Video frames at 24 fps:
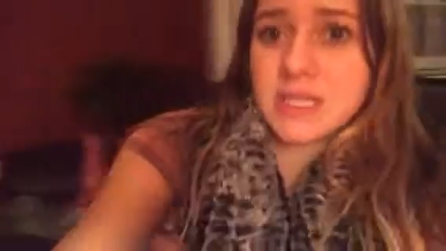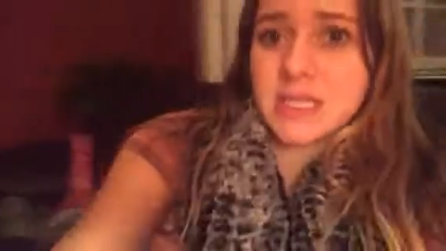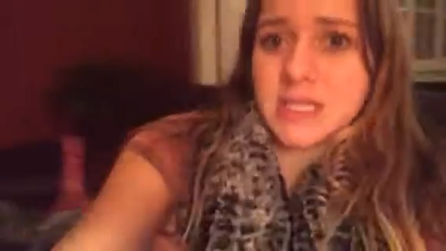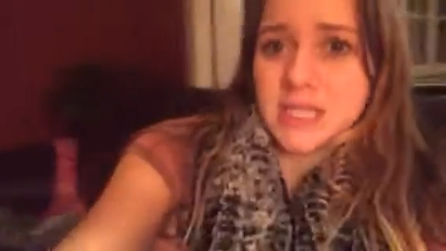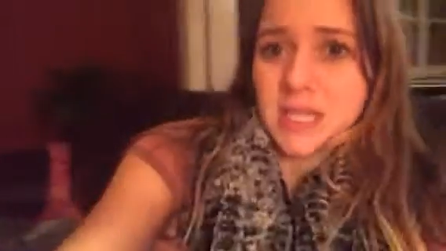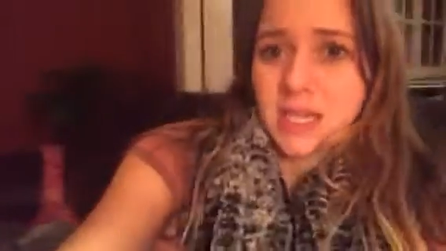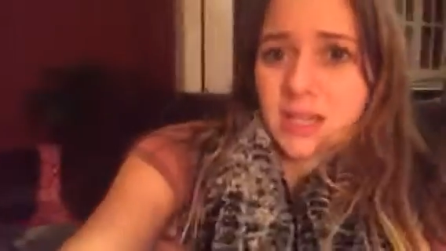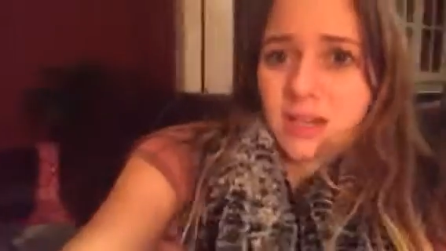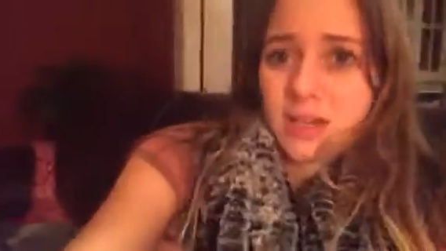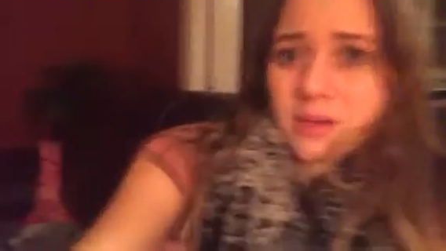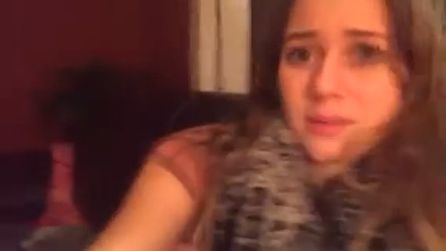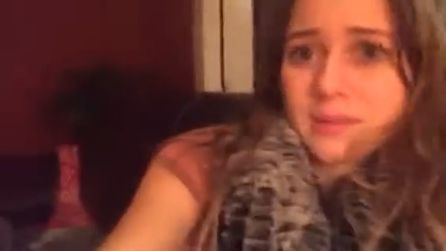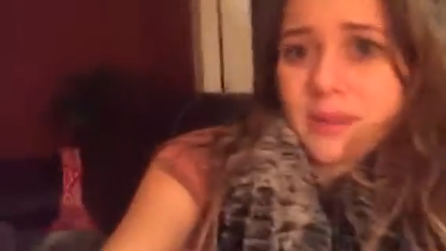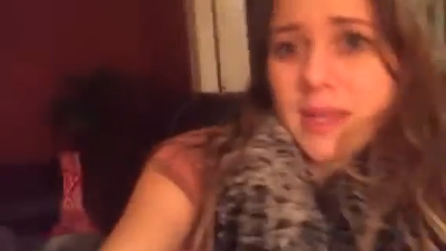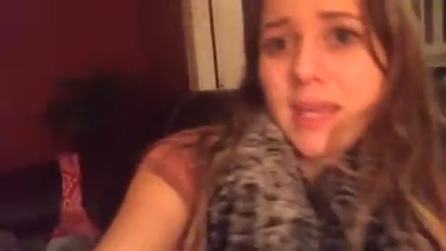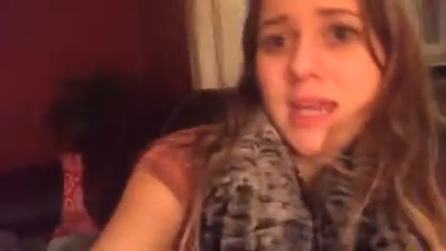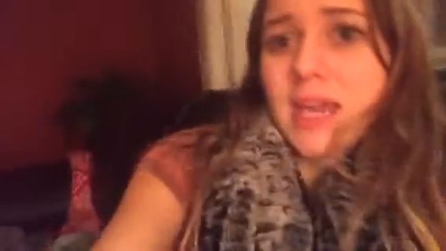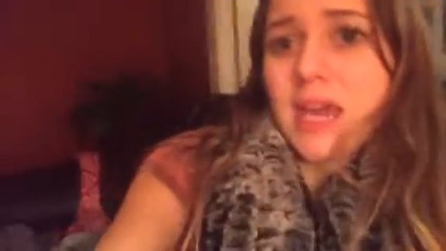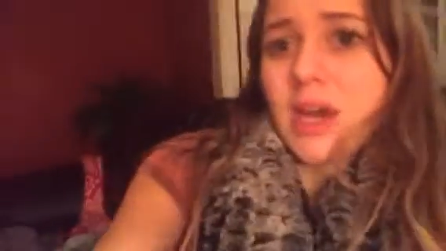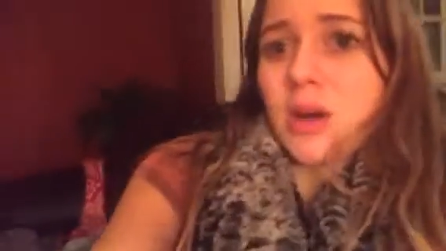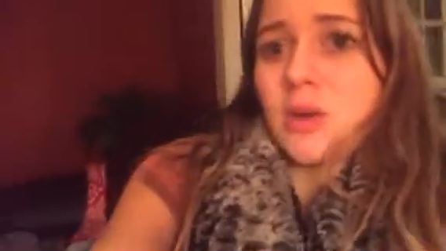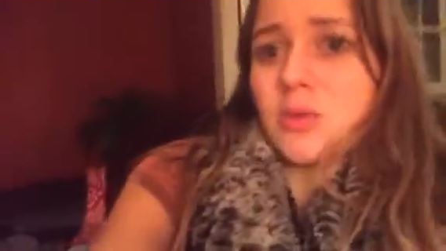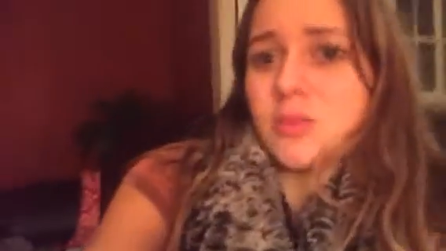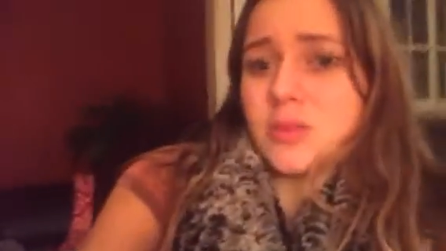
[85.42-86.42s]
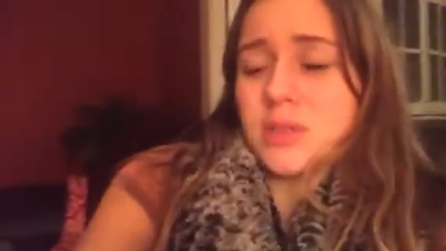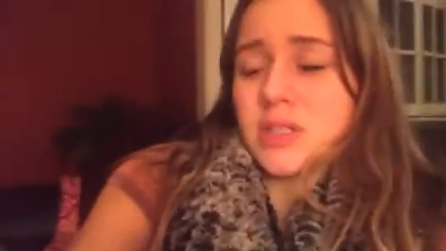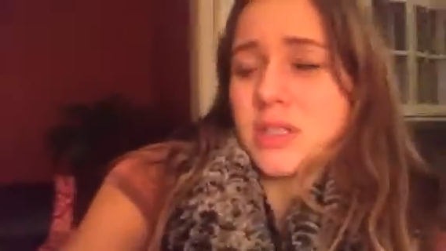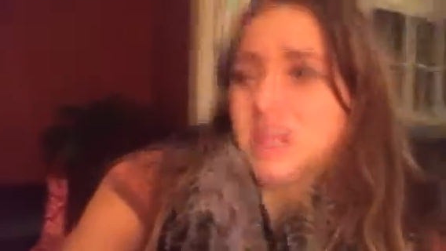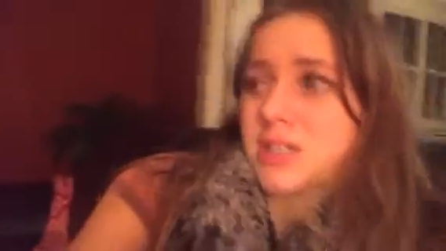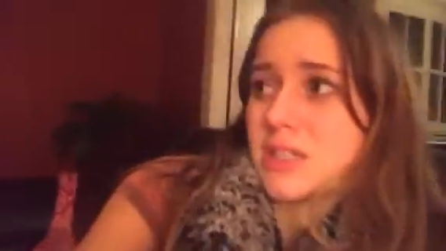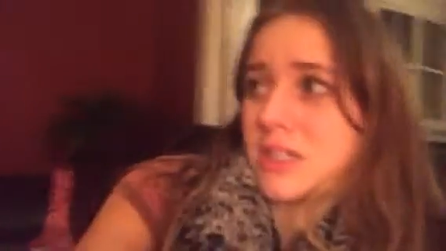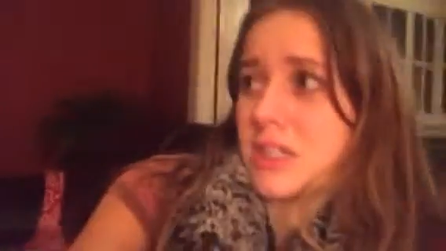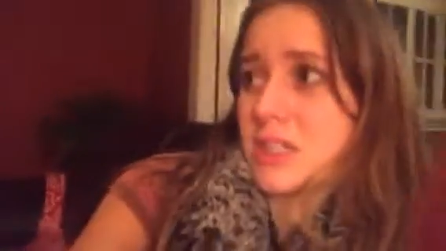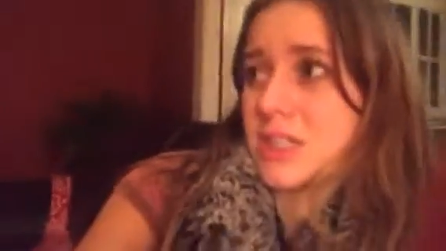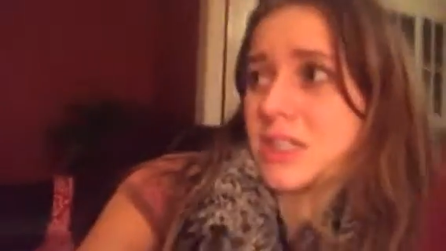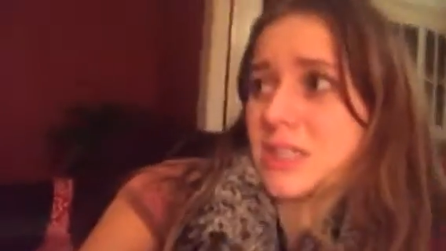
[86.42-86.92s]
just sitting on my couch
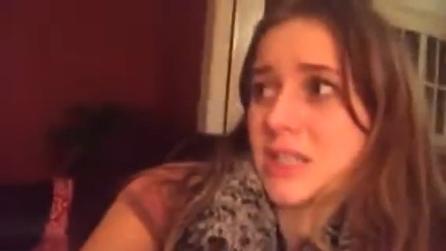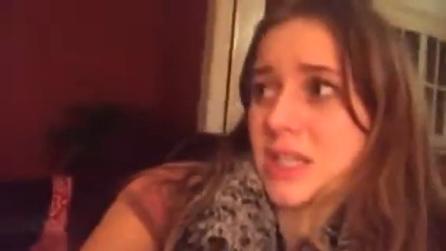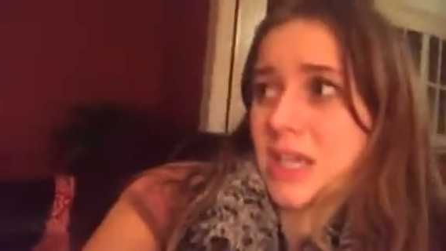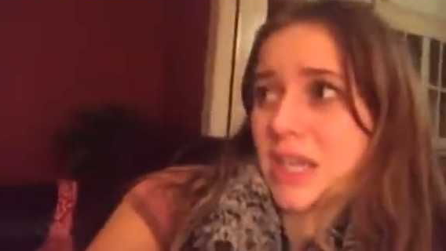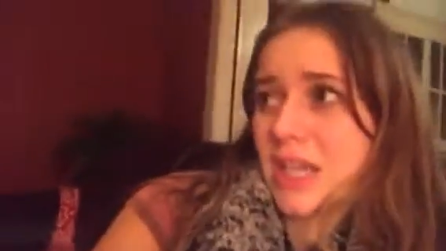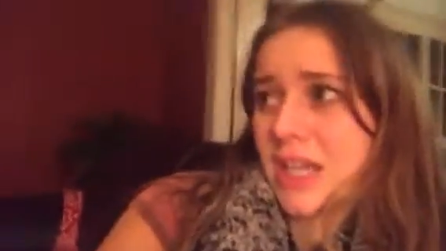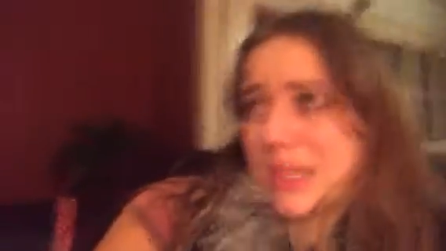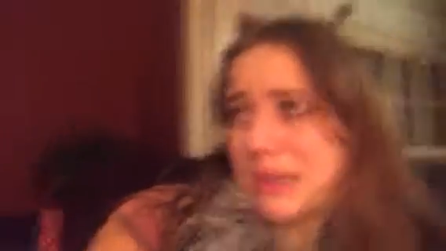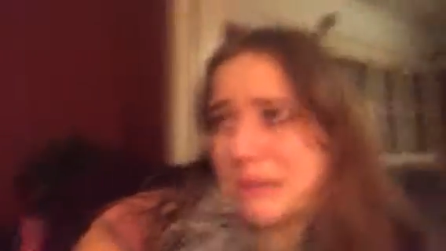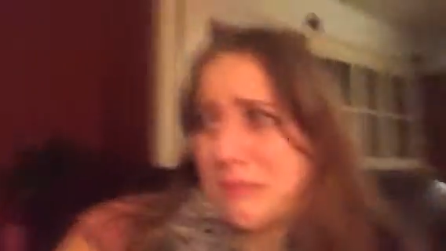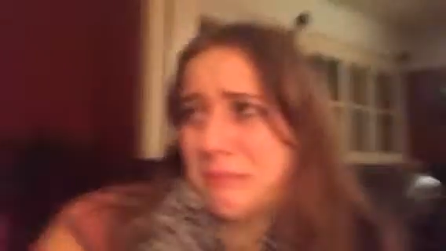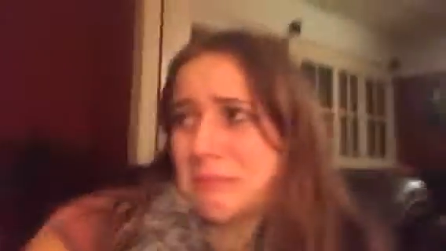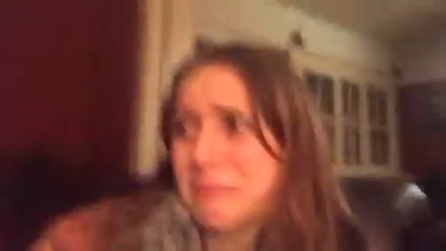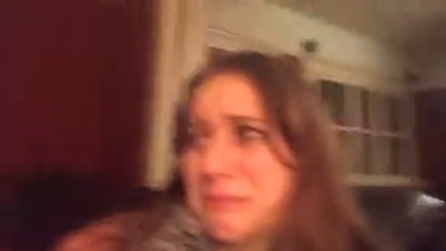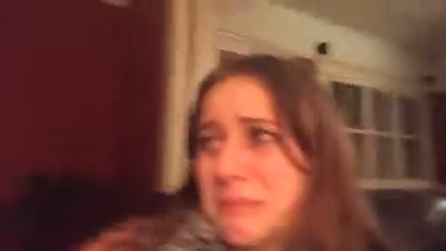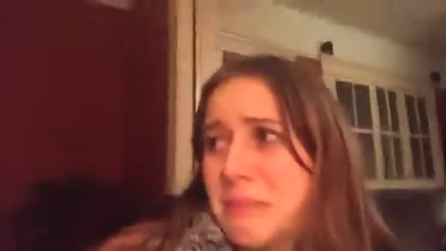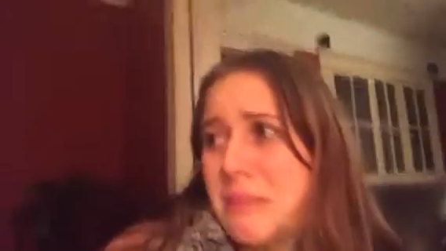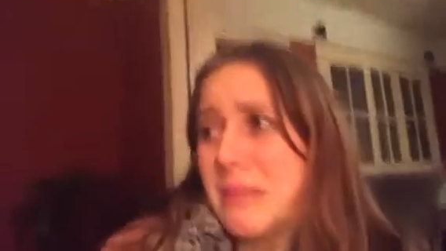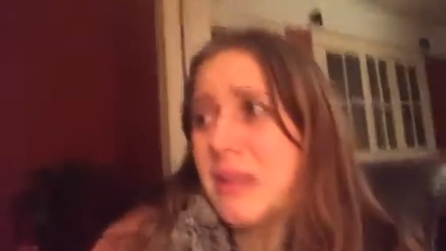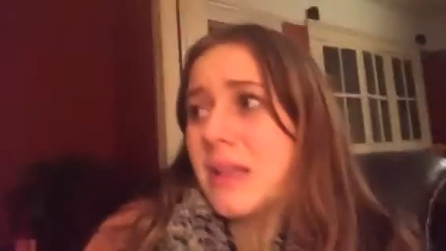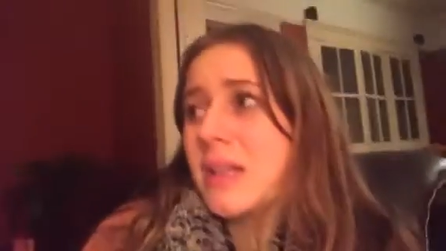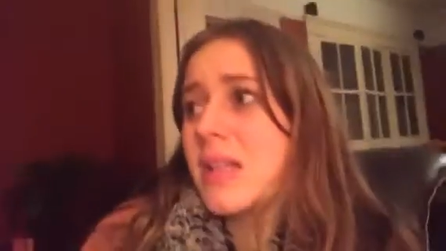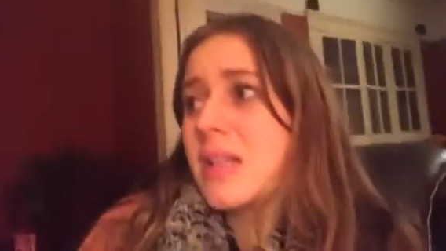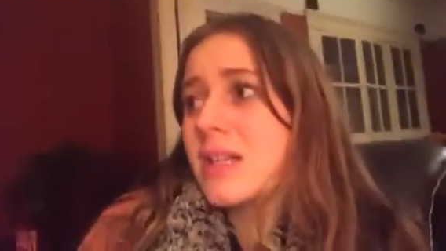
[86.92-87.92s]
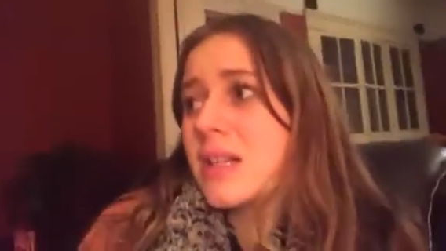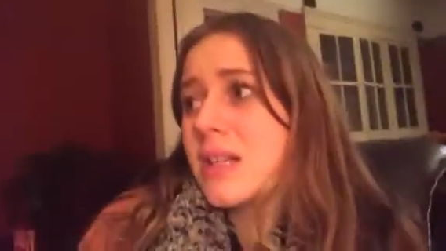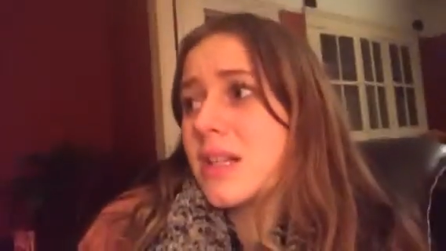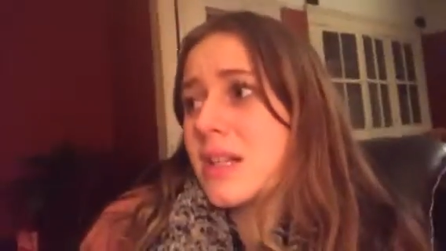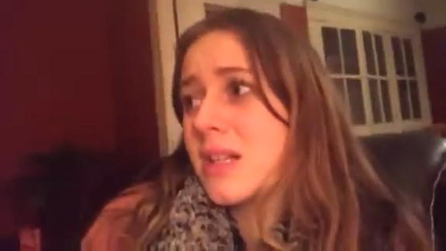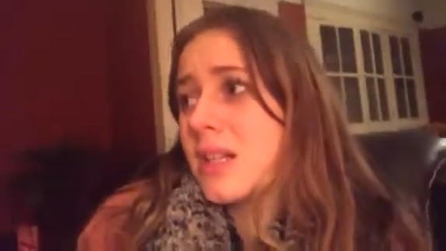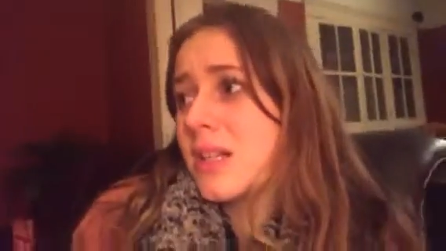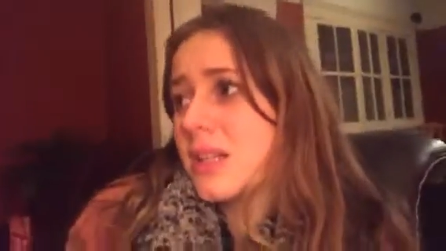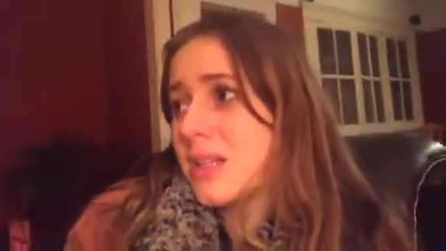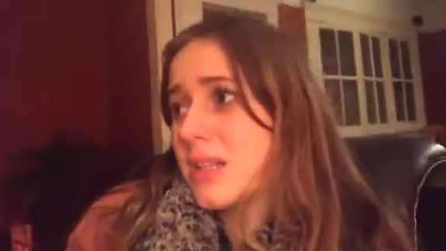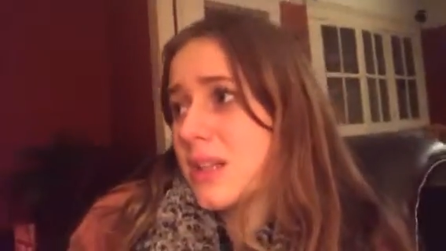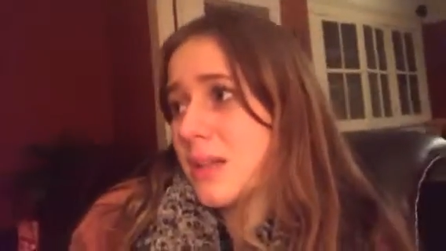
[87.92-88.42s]
and just like,
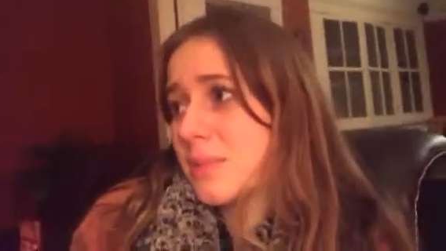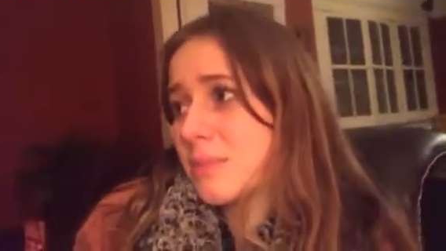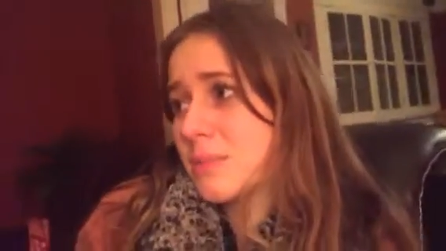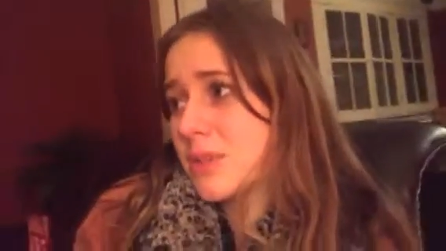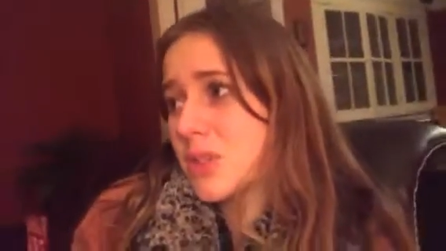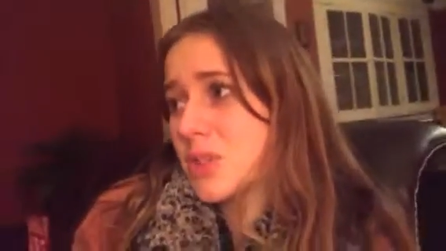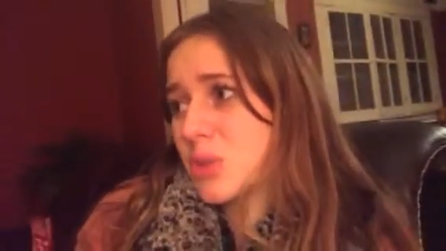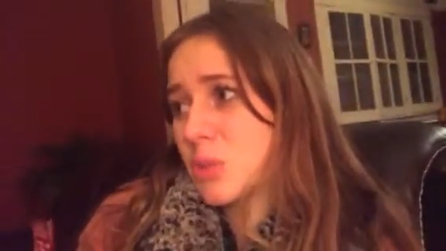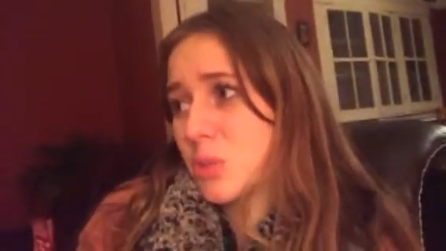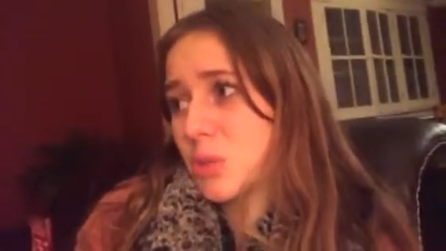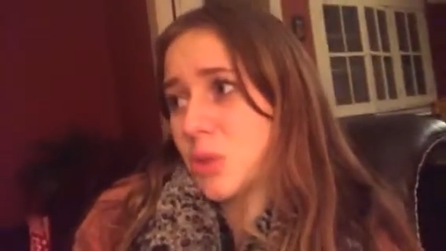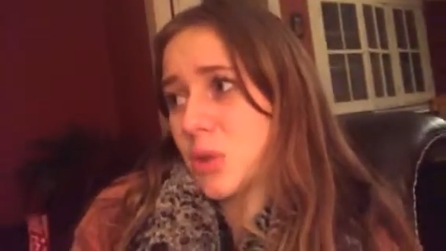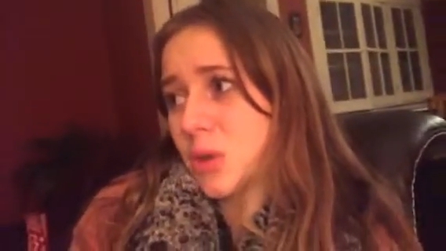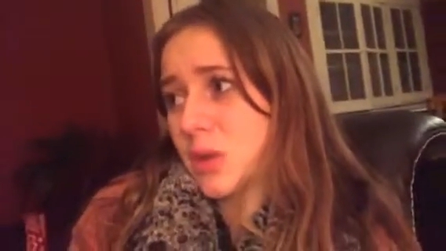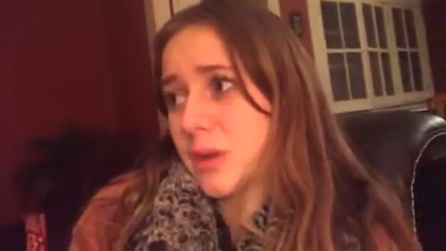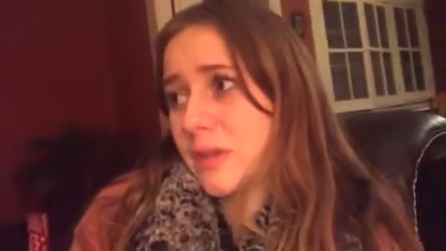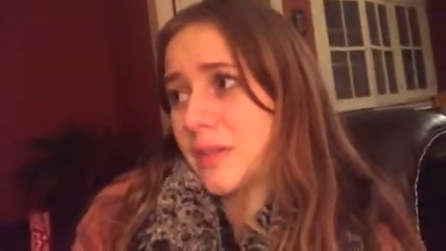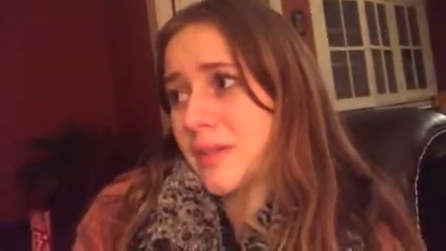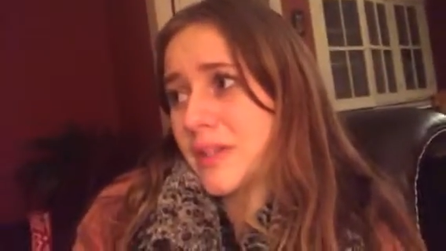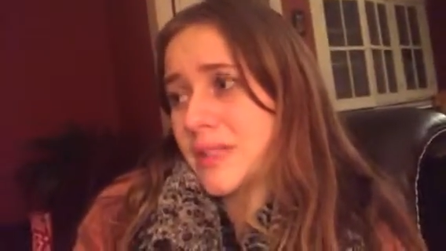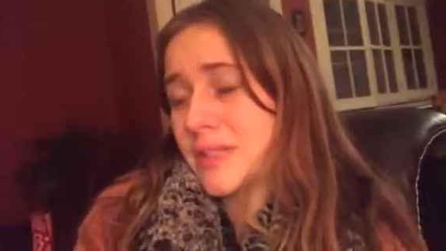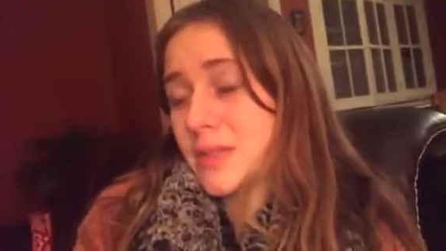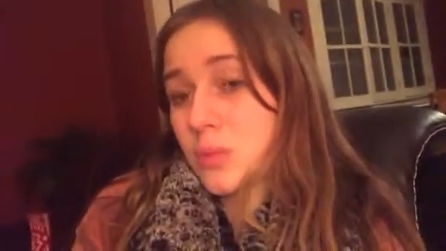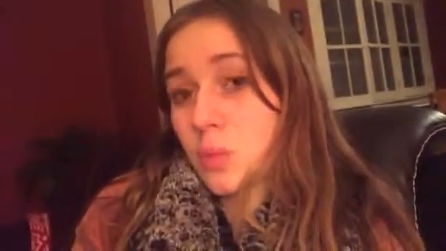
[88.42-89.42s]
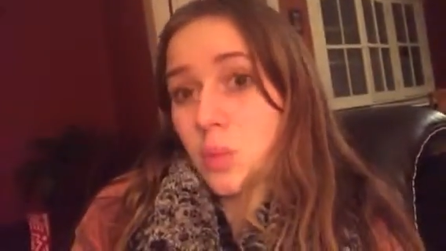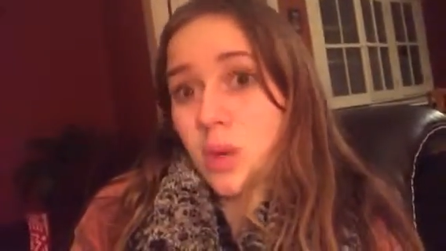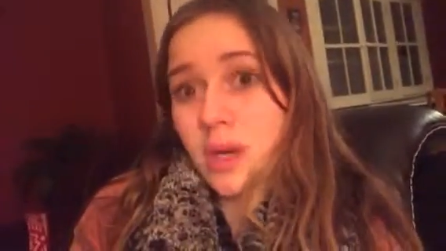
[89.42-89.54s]
I'm so nervous.